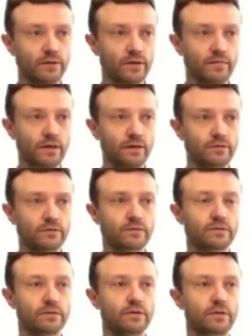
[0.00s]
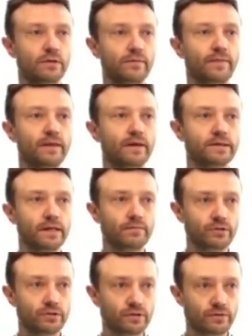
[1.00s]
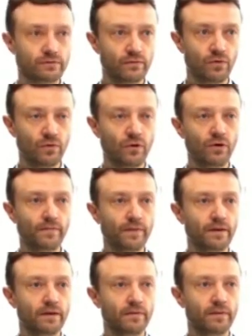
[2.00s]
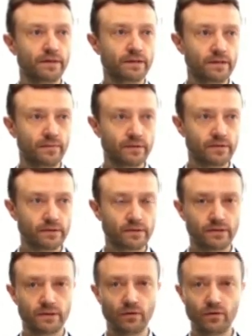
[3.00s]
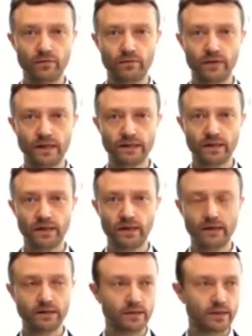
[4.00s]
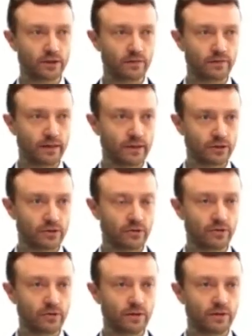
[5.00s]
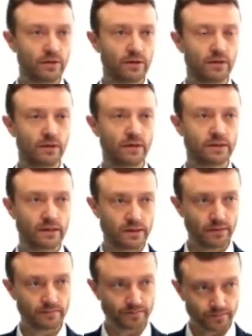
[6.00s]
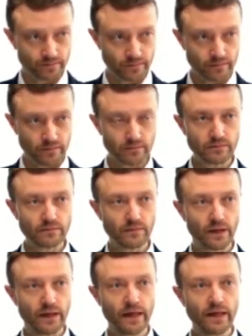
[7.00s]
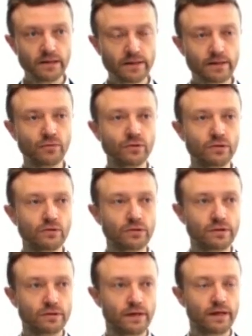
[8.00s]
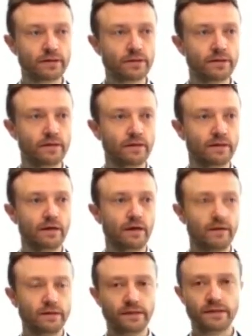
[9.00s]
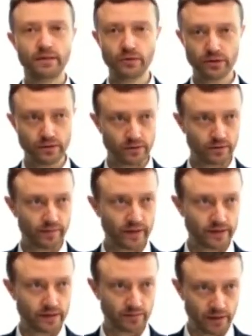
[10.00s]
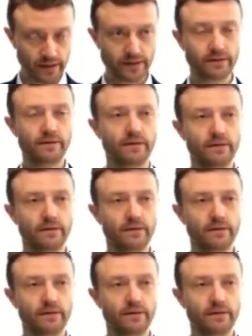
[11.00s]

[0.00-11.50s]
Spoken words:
talk about exemptions for participants of Astana International Financial Center. And the good news is that these exemptions remained in place.